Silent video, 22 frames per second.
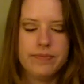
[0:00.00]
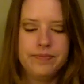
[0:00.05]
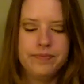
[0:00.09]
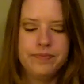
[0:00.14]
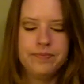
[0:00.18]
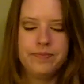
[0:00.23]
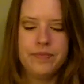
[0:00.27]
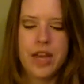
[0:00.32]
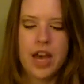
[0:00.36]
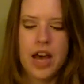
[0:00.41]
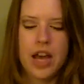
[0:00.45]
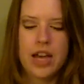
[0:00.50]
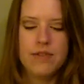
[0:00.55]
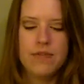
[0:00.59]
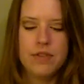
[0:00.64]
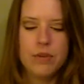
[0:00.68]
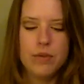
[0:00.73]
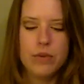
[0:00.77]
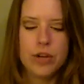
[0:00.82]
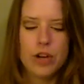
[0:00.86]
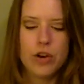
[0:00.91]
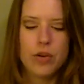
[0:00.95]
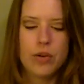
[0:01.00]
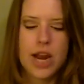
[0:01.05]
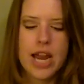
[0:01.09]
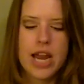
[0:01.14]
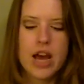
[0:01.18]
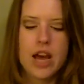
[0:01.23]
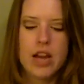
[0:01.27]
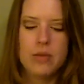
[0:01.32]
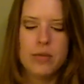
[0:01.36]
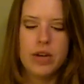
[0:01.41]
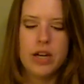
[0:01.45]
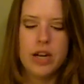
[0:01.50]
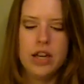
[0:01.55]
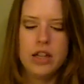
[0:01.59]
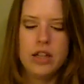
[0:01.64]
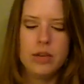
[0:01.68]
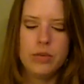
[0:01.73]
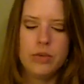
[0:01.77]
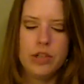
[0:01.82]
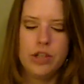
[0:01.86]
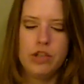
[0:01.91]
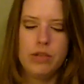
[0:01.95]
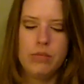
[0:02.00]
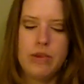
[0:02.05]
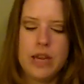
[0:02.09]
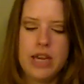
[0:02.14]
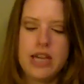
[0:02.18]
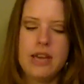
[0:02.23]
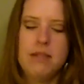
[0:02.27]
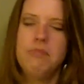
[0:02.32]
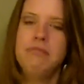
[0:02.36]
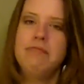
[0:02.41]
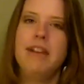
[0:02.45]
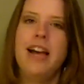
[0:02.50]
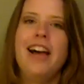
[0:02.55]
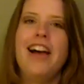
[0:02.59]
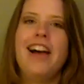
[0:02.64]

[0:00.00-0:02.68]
If you were a crayon, what color would you be?